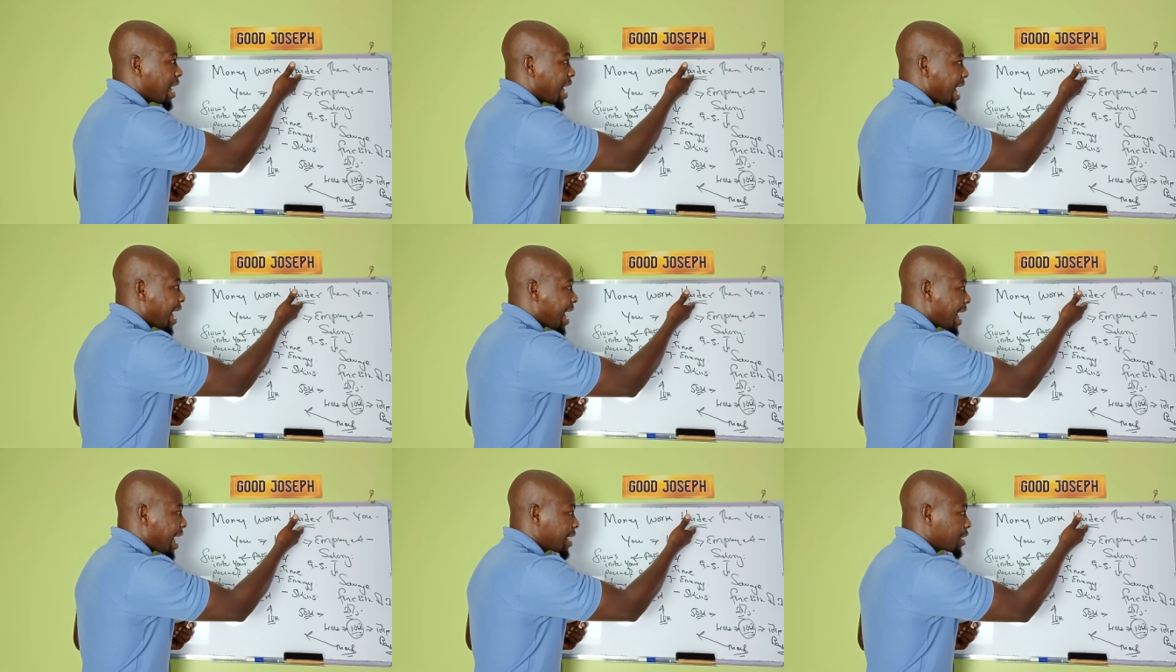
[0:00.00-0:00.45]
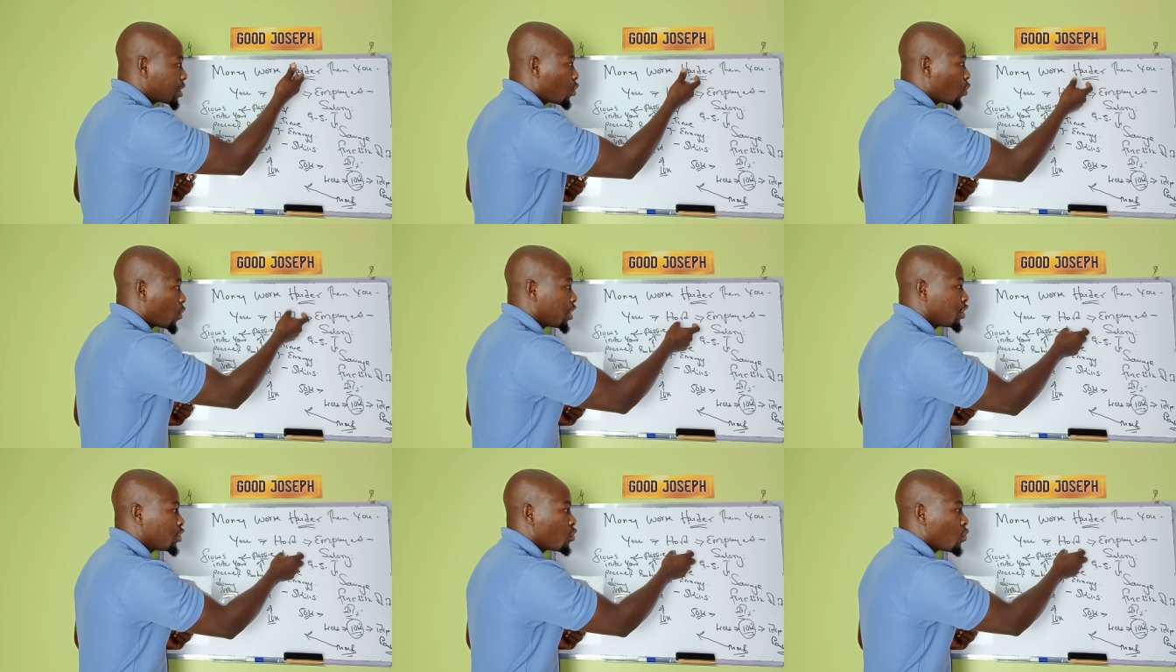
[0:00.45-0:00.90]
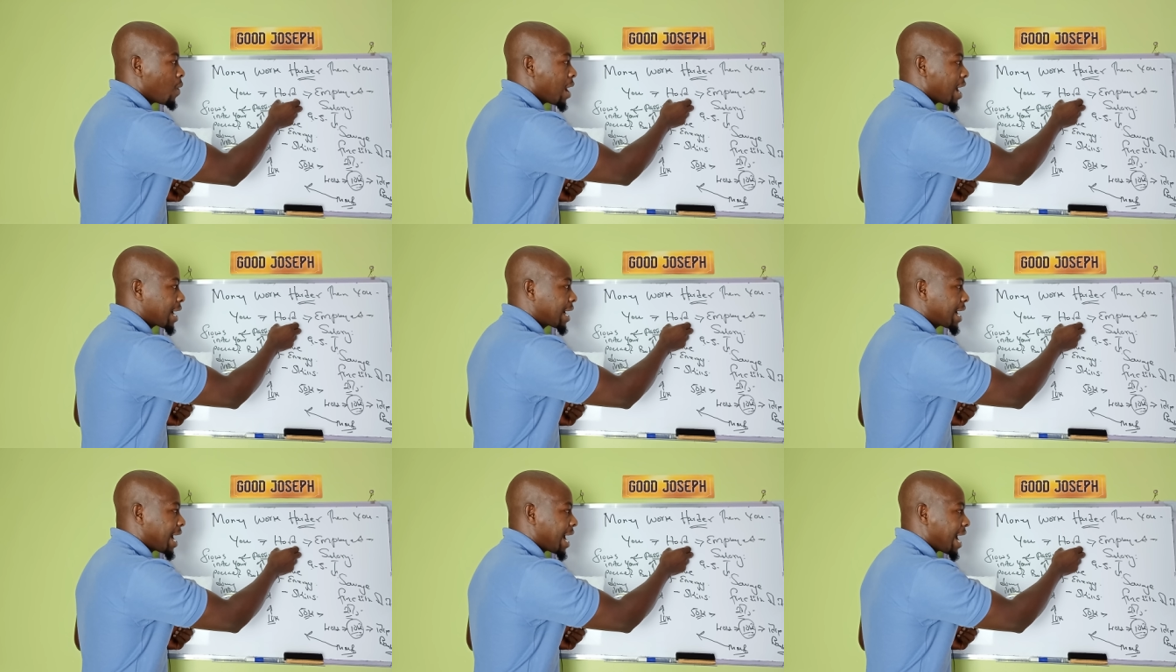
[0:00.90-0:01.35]
earn when you
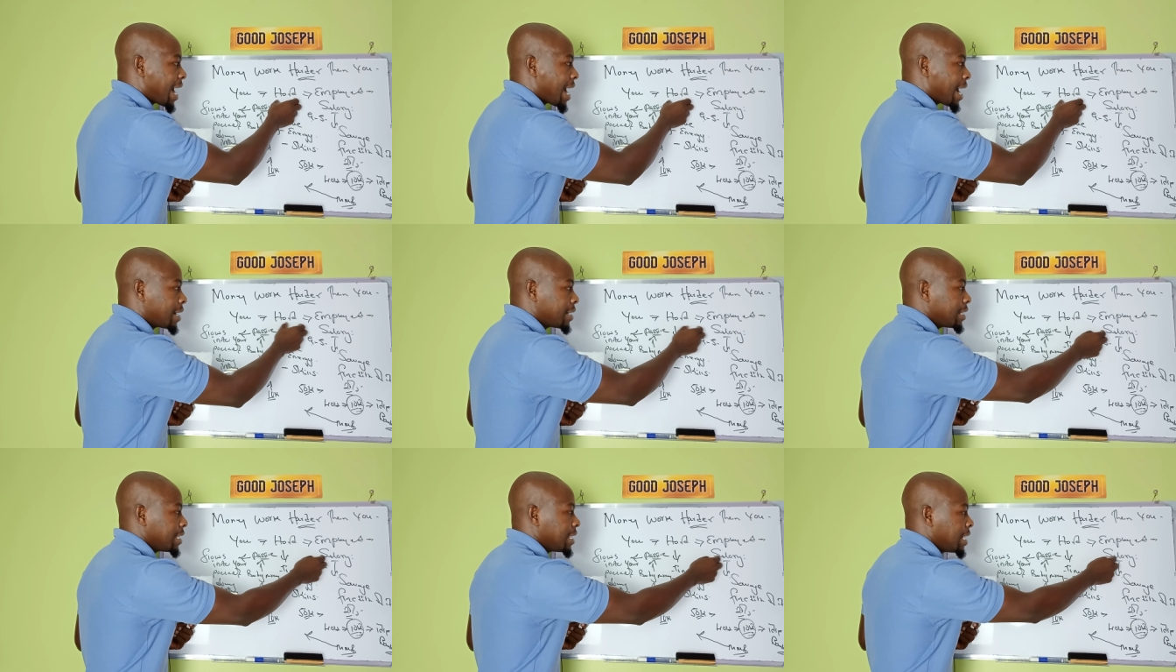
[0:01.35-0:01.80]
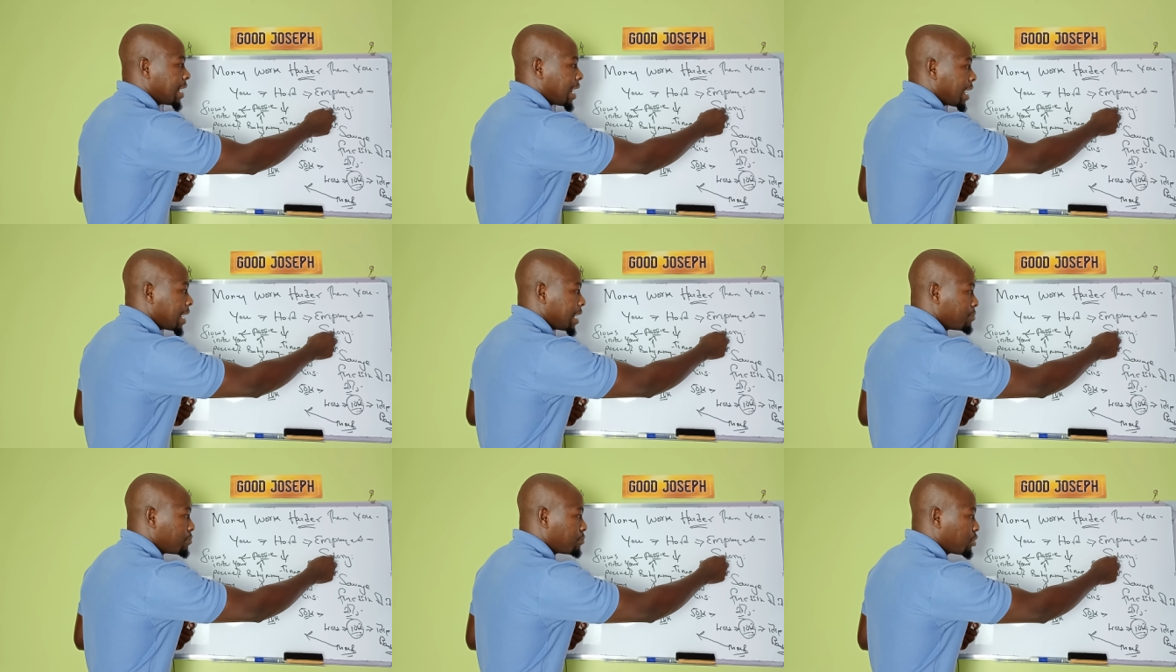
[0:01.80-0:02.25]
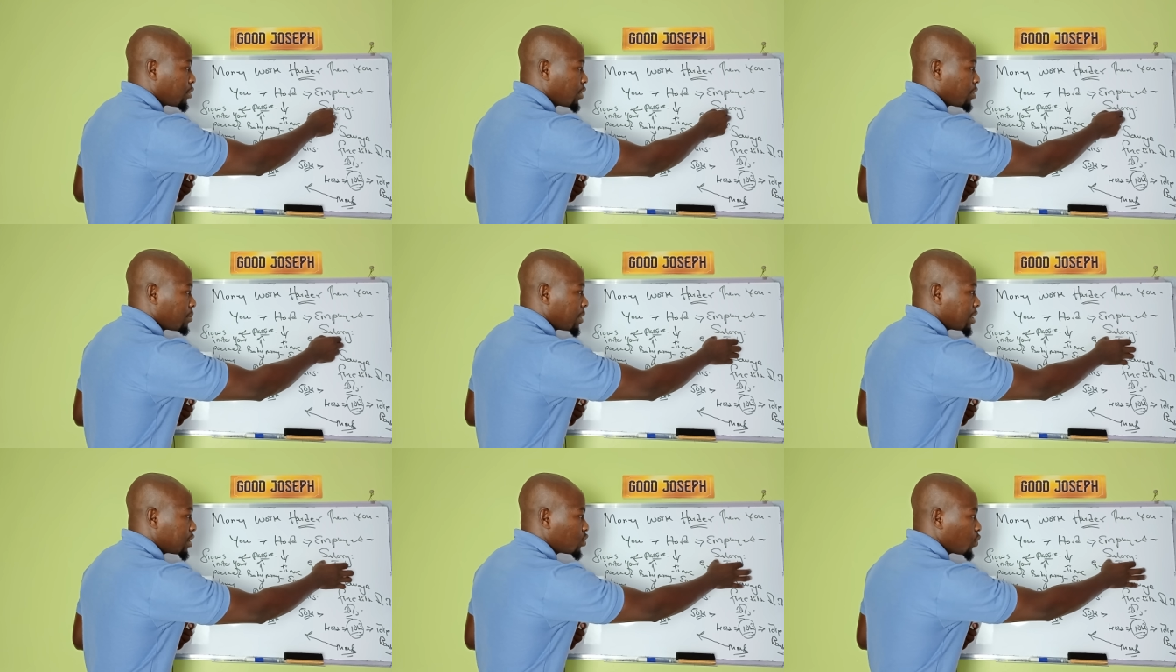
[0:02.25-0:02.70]
work hard in an
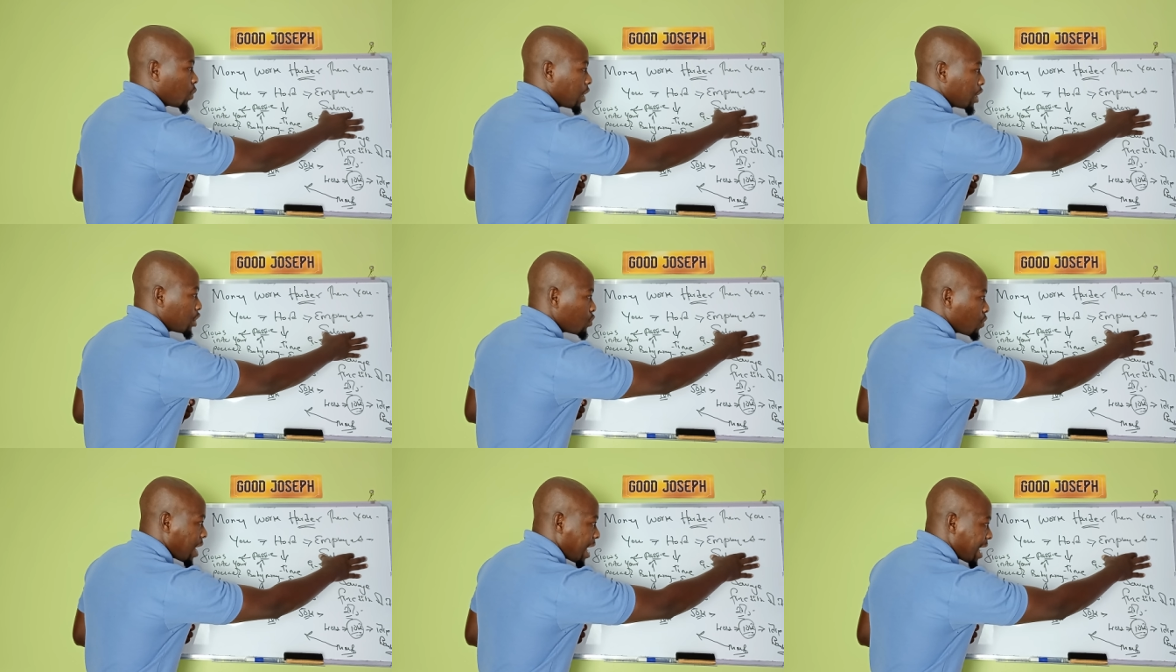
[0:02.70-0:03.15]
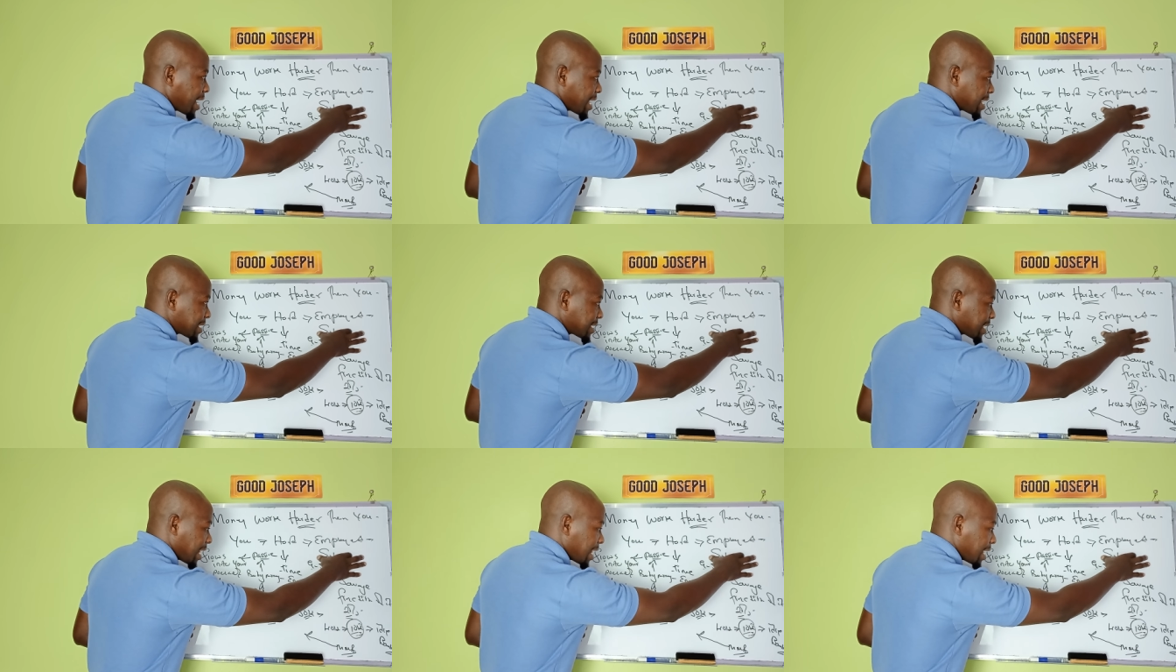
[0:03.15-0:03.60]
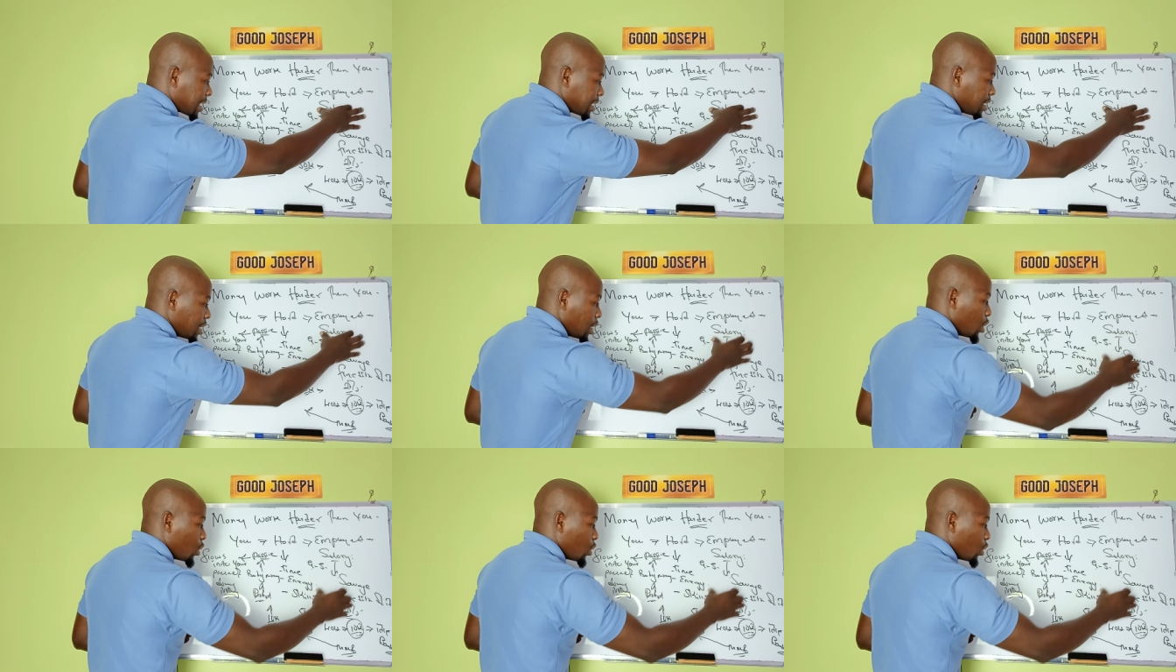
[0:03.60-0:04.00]
employment where you earn a salary,